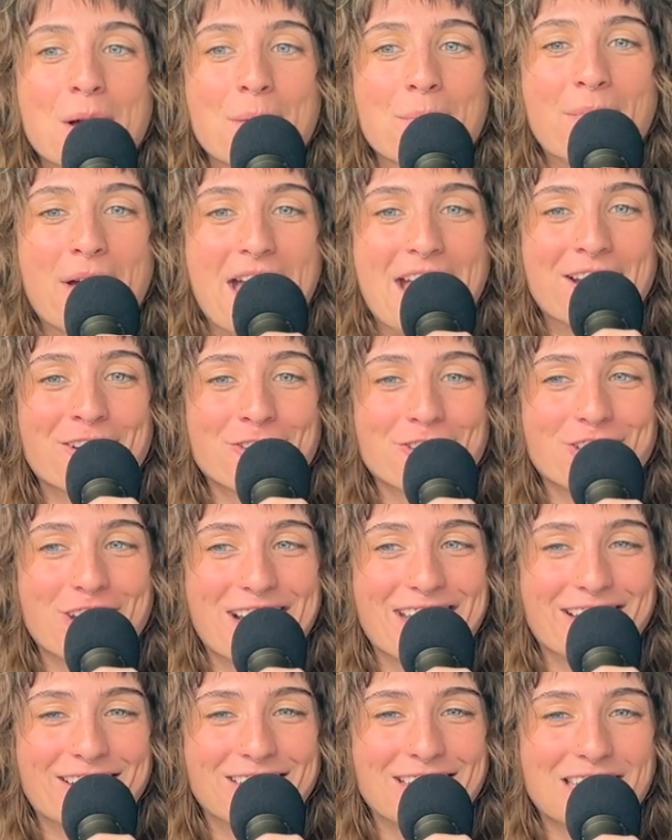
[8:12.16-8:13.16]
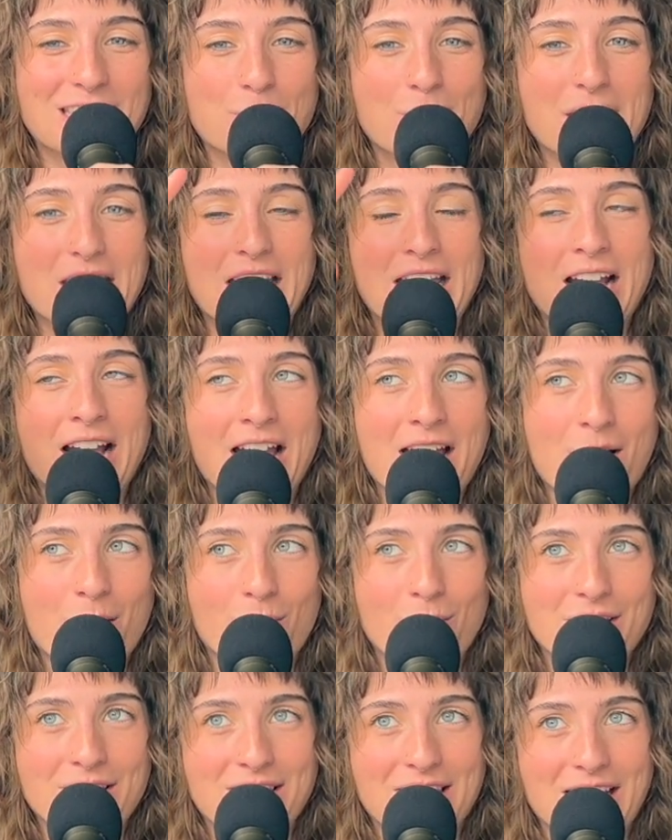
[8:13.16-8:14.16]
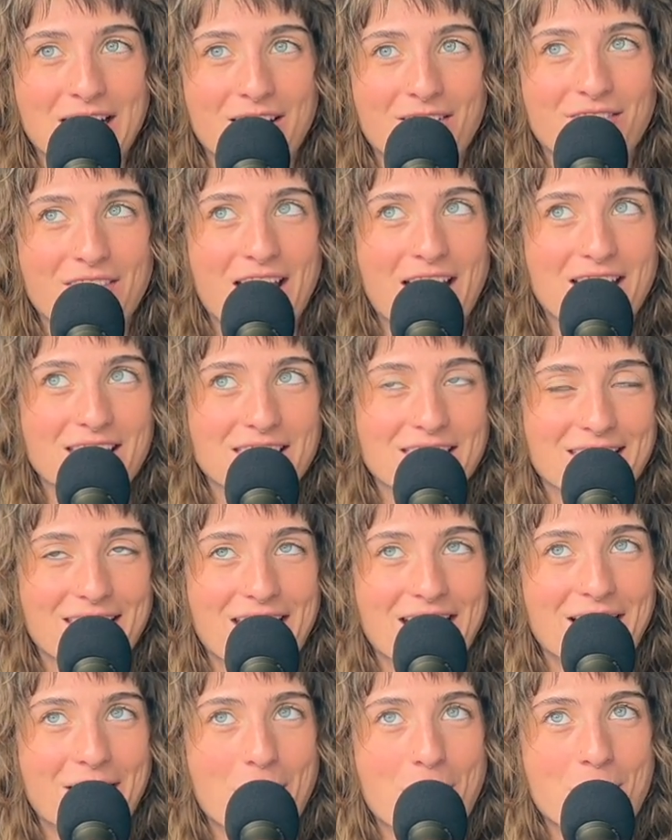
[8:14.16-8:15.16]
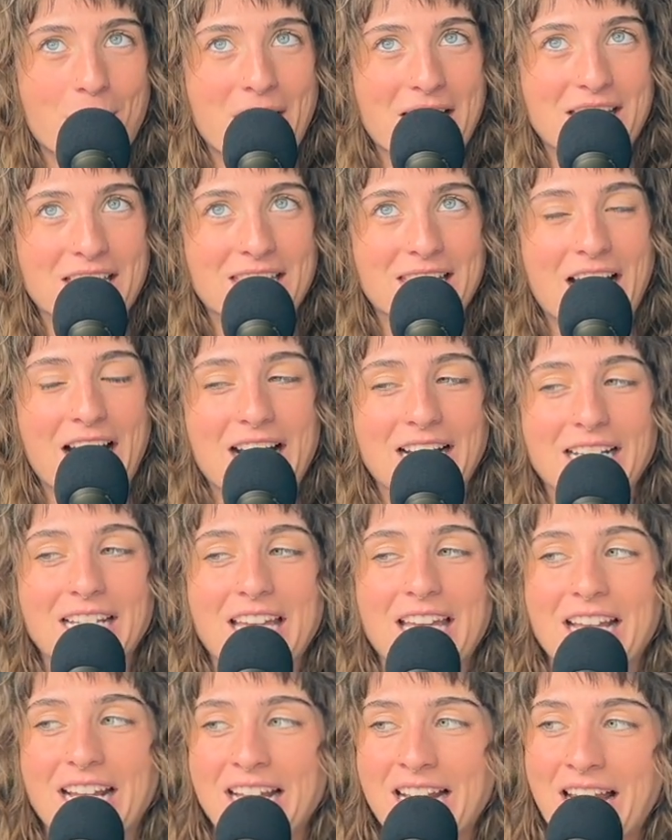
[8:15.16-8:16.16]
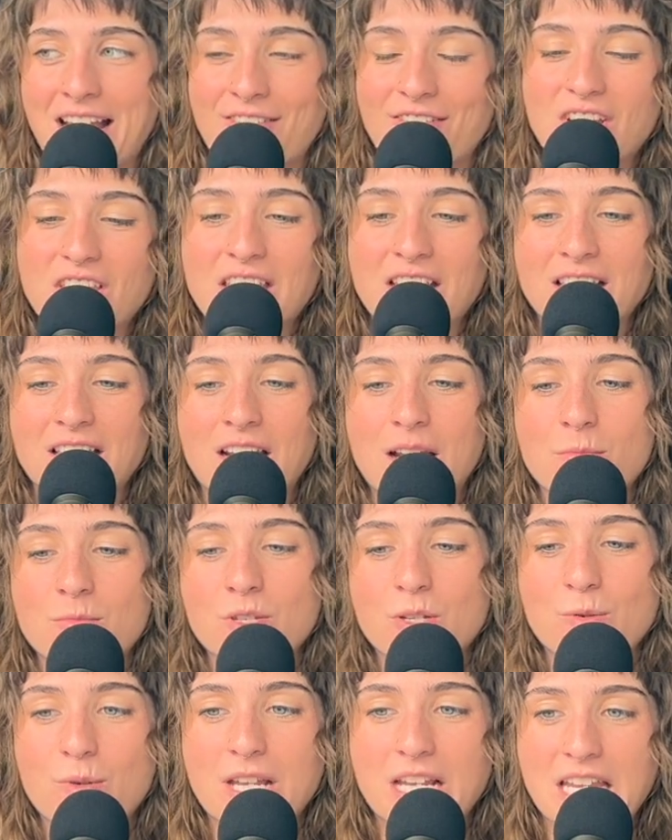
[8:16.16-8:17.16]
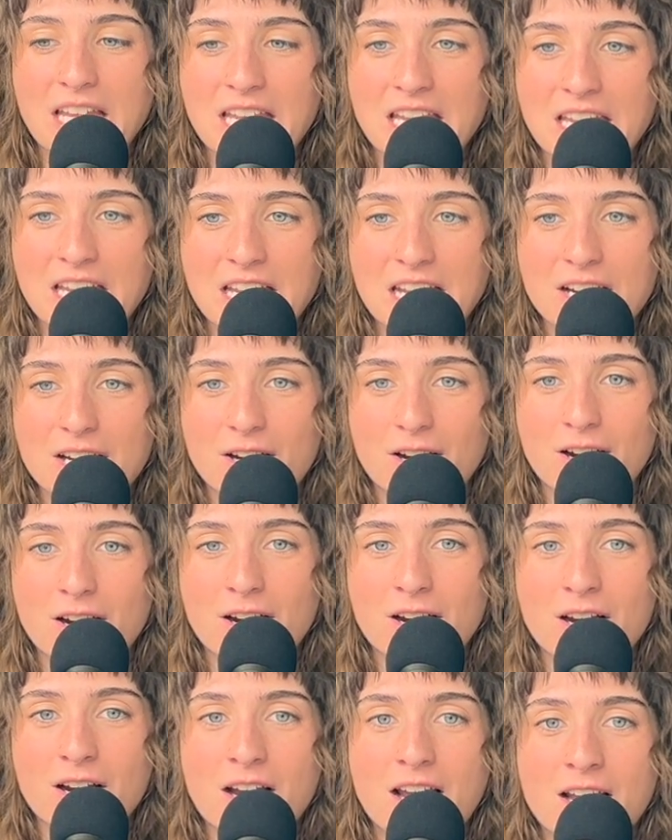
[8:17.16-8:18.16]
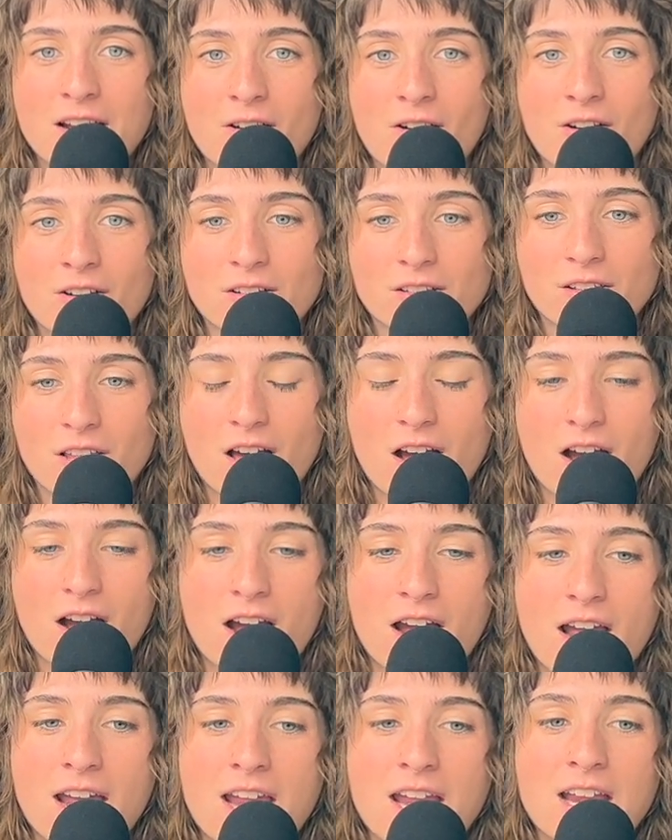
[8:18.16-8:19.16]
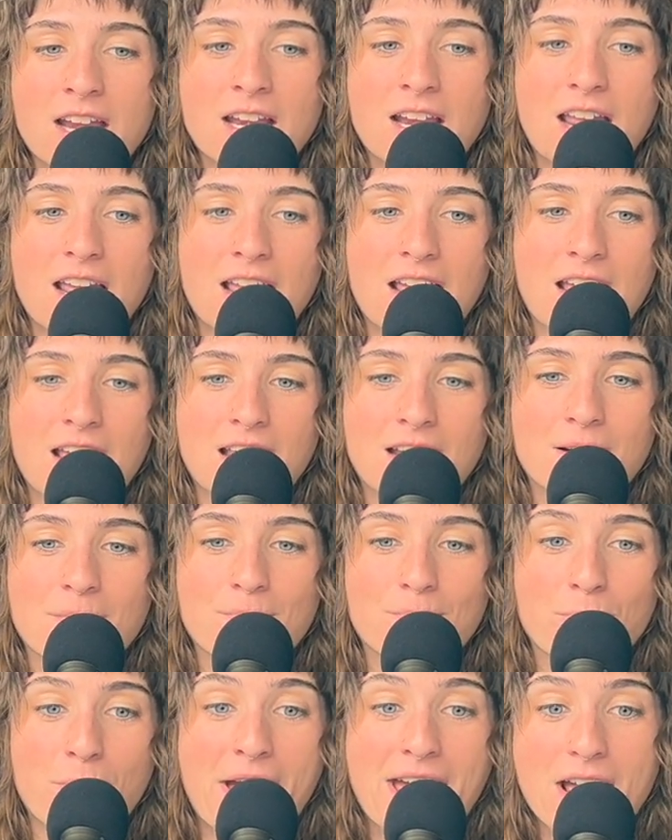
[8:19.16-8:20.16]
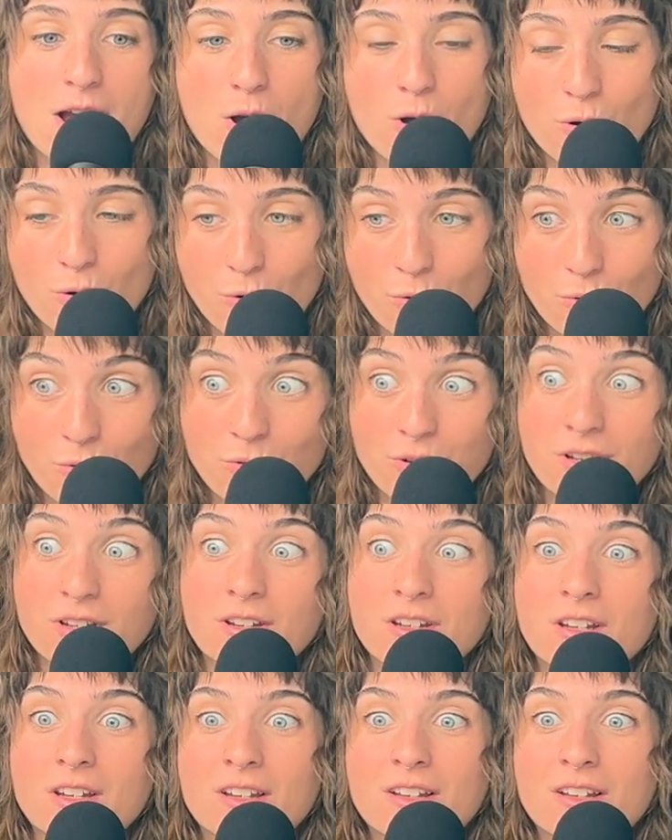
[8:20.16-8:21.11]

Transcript: But energetically speaking, I always think of that as like my side gig, and everything that I'm doing here and online and my own